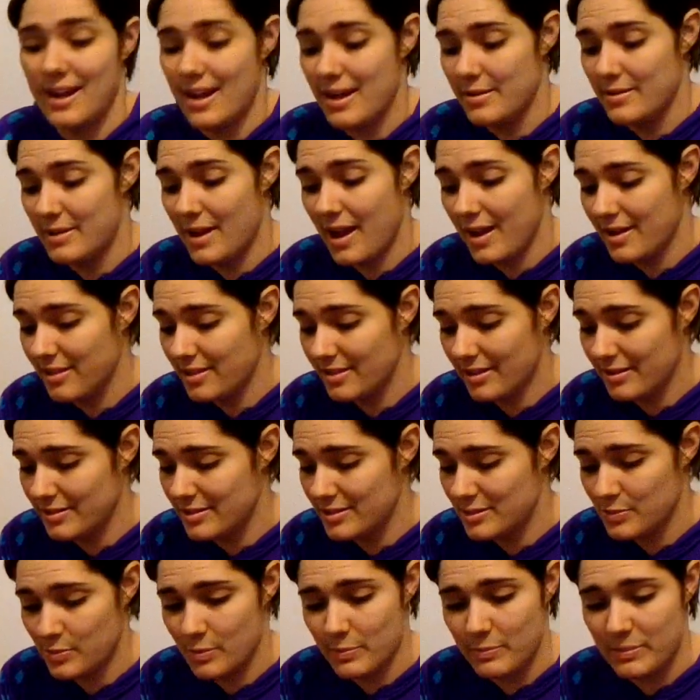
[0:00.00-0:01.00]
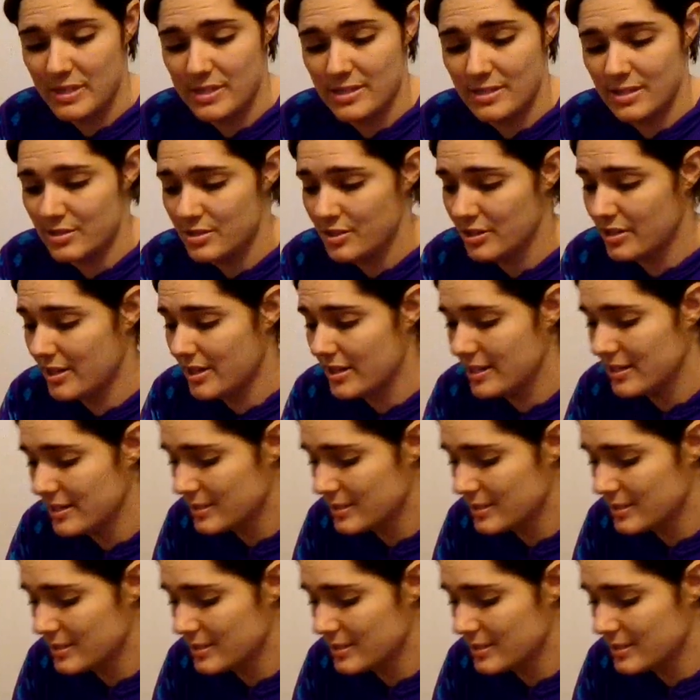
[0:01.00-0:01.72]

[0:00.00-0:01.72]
I thought this would be such a great